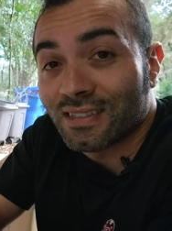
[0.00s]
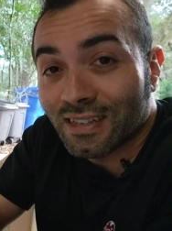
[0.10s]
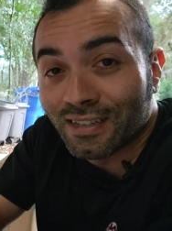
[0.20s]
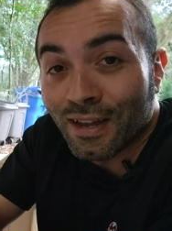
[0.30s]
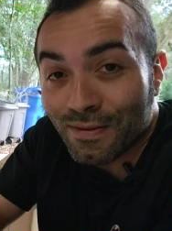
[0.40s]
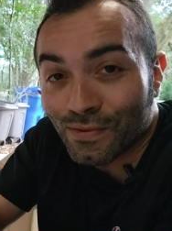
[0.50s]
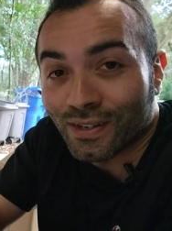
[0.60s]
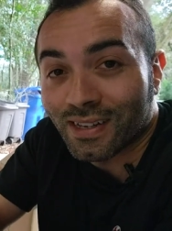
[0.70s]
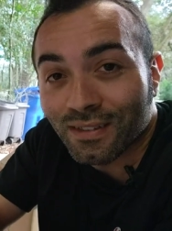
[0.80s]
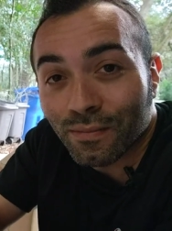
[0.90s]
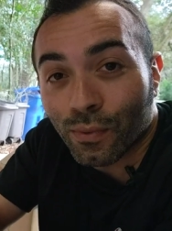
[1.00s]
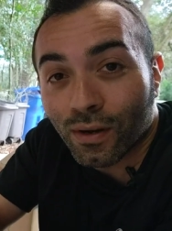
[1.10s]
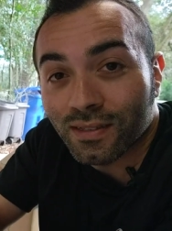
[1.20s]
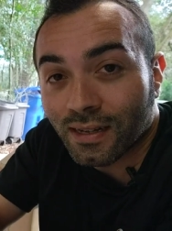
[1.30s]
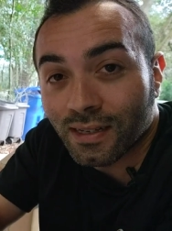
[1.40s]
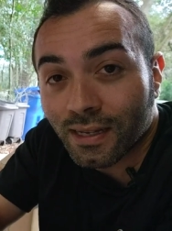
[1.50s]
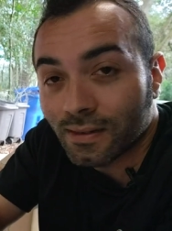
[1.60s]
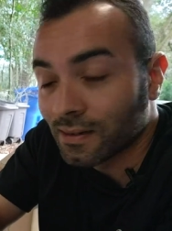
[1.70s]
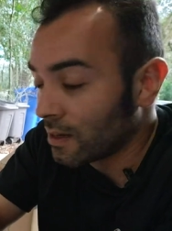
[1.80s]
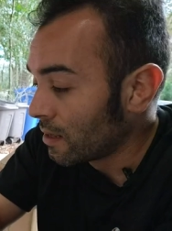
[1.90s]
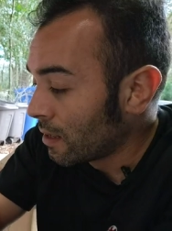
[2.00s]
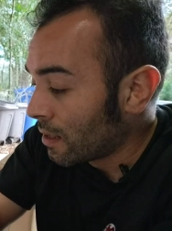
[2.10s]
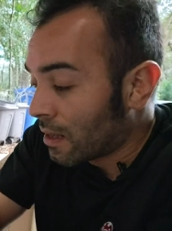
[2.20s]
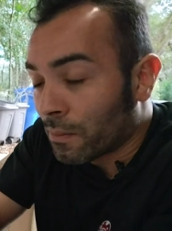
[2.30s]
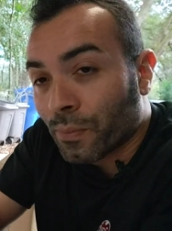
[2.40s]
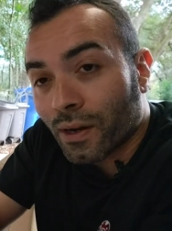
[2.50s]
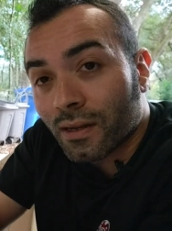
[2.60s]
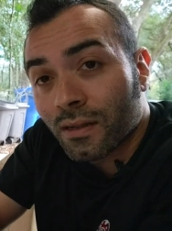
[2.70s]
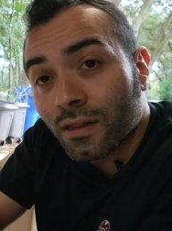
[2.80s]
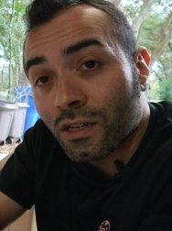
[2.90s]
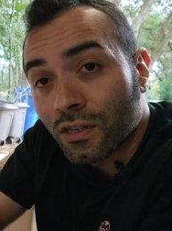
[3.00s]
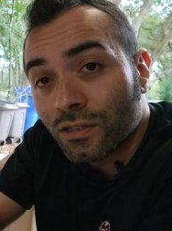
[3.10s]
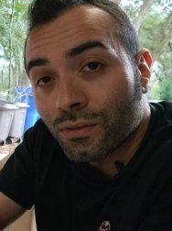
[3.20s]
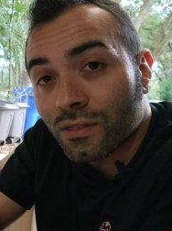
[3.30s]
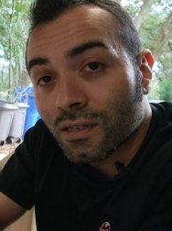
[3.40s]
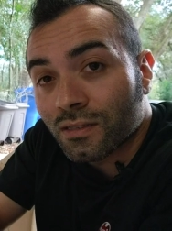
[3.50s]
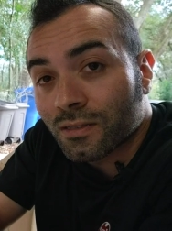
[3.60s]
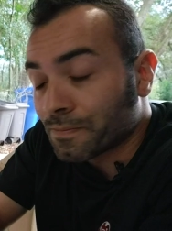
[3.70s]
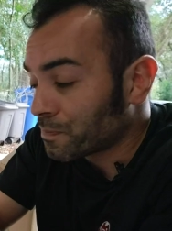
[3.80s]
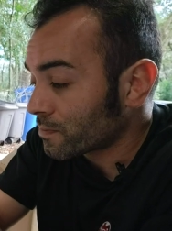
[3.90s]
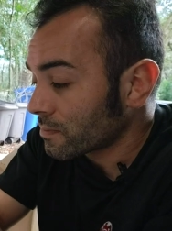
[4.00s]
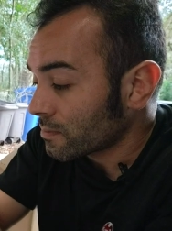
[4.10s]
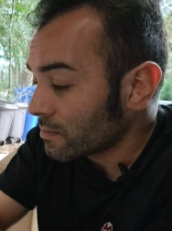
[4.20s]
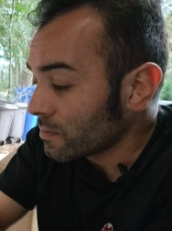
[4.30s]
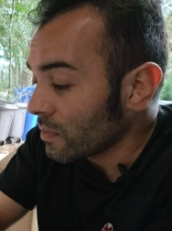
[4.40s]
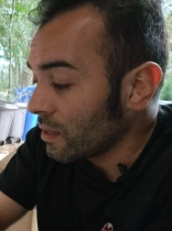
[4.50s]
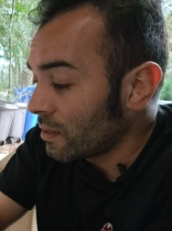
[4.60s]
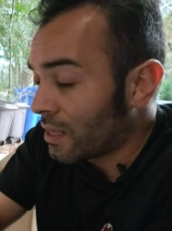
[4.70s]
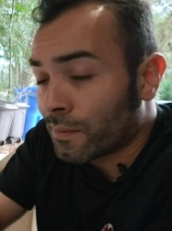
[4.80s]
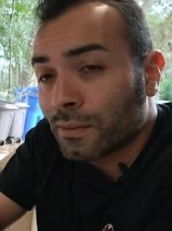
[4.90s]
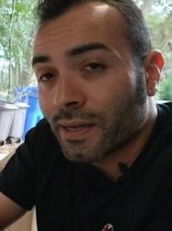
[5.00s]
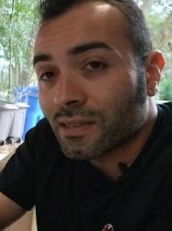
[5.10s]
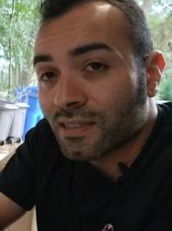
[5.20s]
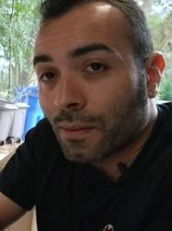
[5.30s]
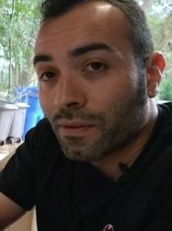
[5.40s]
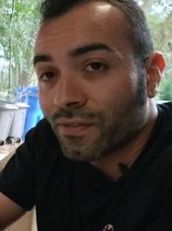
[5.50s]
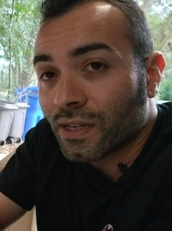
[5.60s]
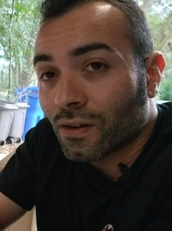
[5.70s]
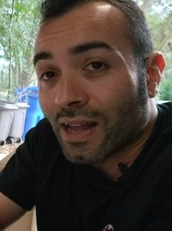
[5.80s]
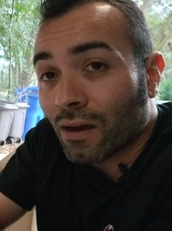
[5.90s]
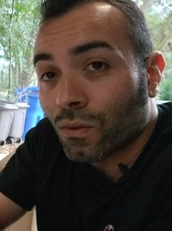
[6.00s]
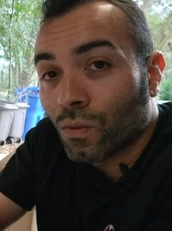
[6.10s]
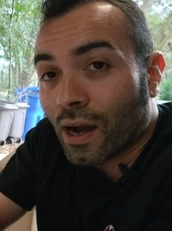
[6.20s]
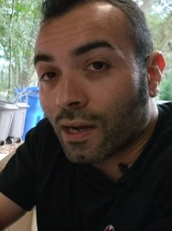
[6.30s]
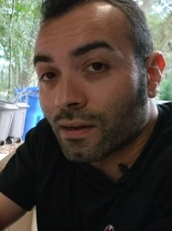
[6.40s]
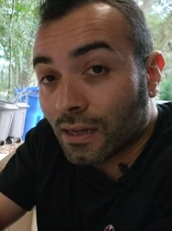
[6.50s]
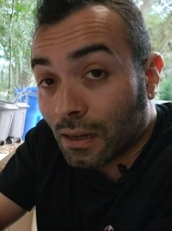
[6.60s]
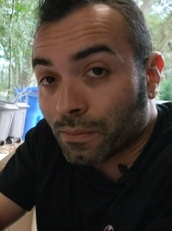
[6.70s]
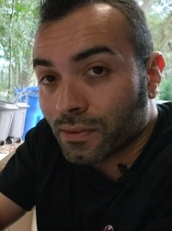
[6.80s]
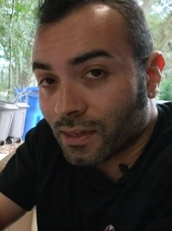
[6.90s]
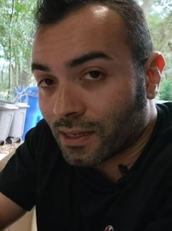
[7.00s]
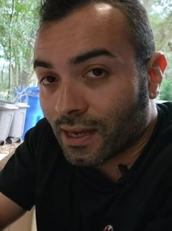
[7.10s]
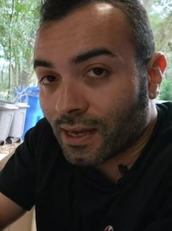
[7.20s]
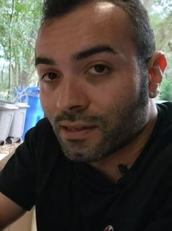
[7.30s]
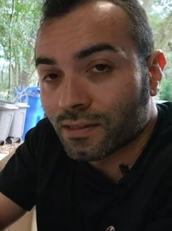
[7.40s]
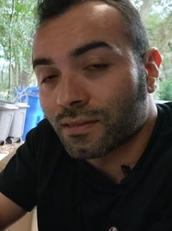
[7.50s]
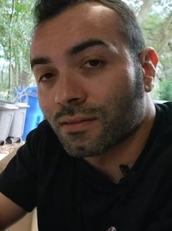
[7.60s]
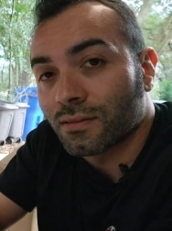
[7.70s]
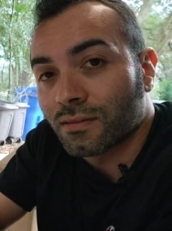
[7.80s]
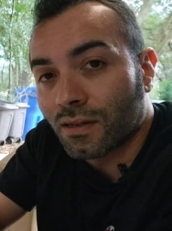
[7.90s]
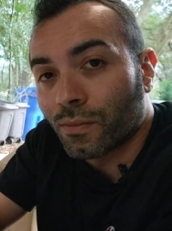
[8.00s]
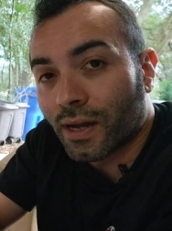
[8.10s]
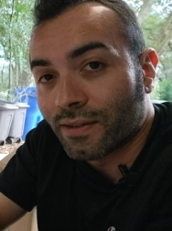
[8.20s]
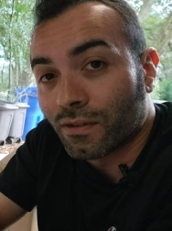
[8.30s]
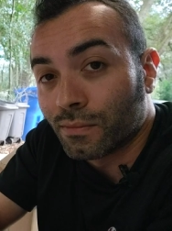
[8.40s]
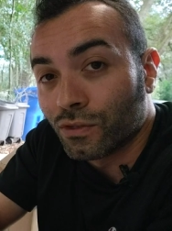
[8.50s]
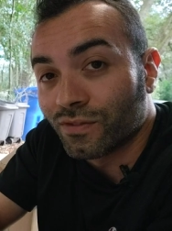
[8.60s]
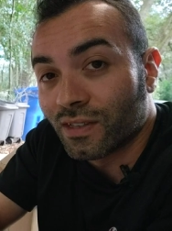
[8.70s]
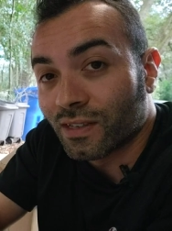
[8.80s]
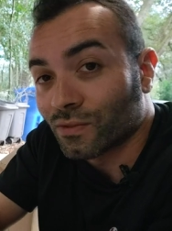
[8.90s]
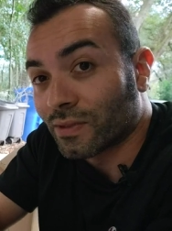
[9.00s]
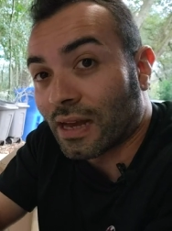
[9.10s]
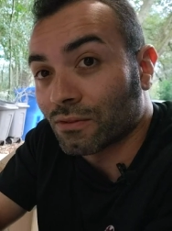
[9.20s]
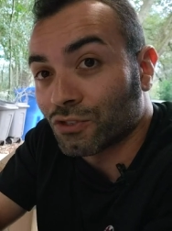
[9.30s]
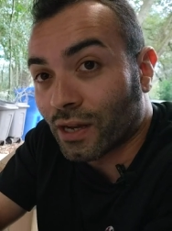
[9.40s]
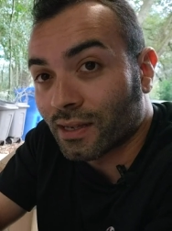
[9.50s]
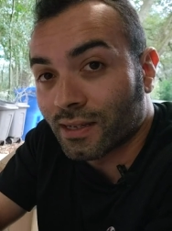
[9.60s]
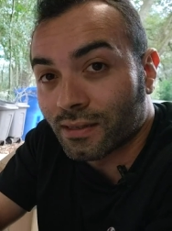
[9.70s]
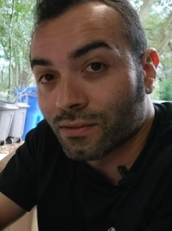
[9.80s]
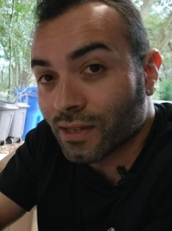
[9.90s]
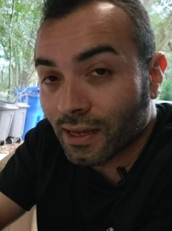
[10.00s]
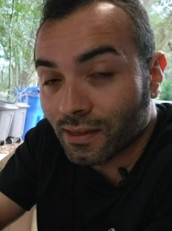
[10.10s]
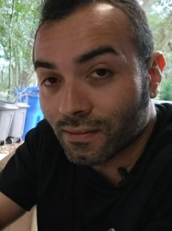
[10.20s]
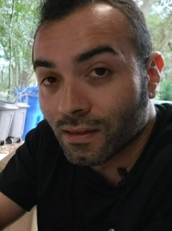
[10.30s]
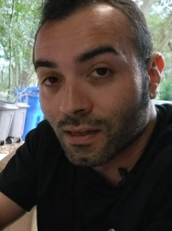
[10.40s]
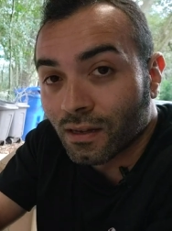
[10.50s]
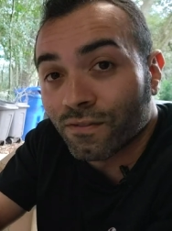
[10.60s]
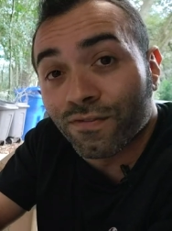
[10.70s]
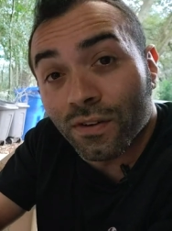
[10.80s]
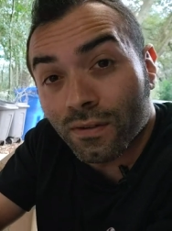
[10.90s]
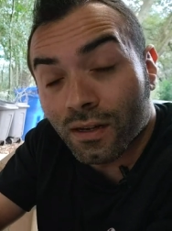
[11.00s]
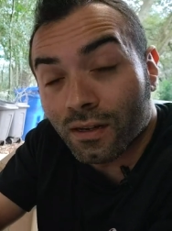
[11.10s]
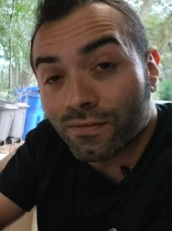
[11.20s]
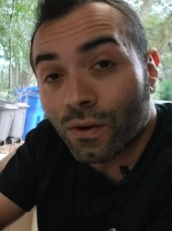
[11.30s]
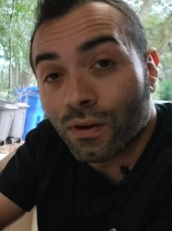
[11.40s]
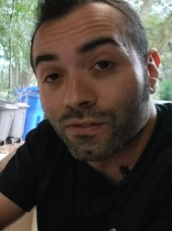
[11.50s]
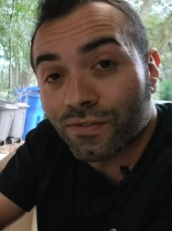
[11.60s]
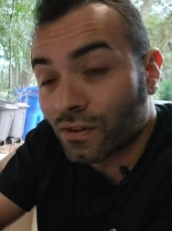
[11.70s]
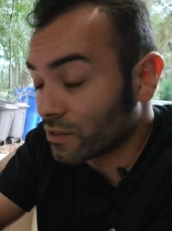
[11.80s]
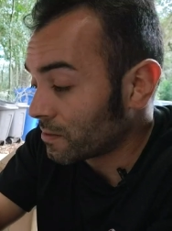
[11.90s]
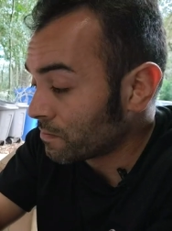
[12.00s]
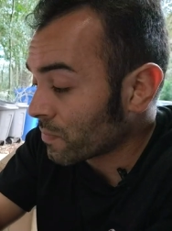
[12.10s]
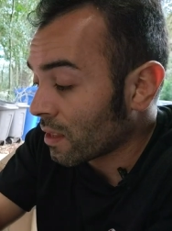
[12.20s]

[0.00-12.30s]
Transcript: exist anymore to get the parts I need. But the good news is, and I'm going to make a separate video on how to wire it up in case somebody removes this without checking or taking uh, photos first.